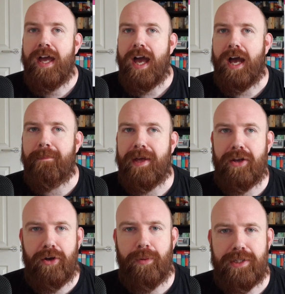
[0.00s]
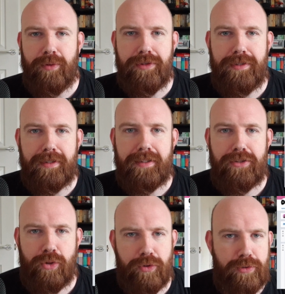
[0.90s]
And I always want to
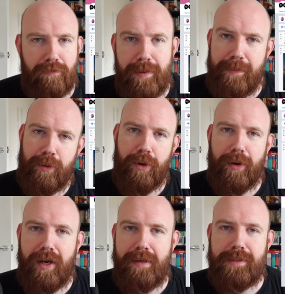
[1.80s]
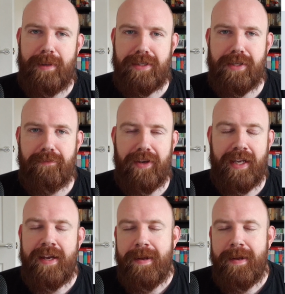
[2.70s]
talk to other people who are hyped about something.